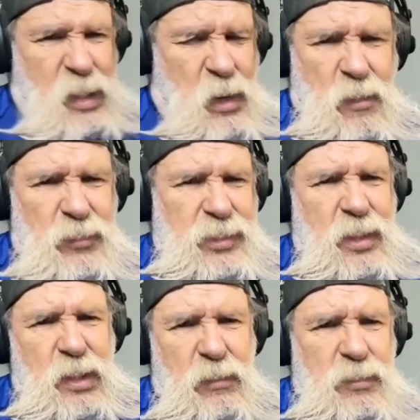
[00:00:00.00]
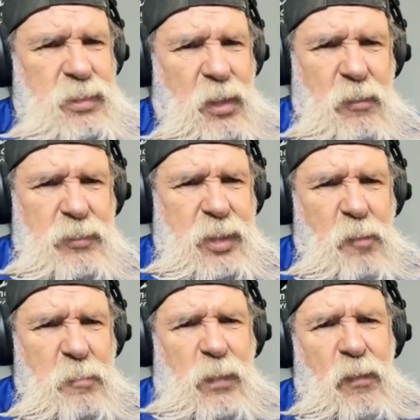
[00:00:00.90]
years and years and years ago,
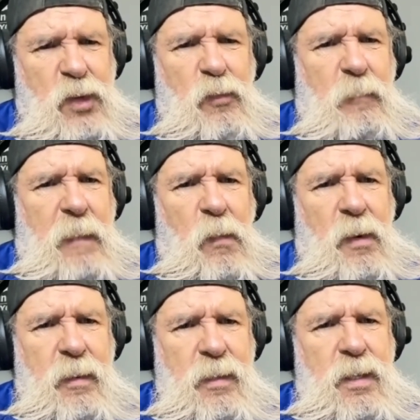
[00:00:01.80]
before you were born.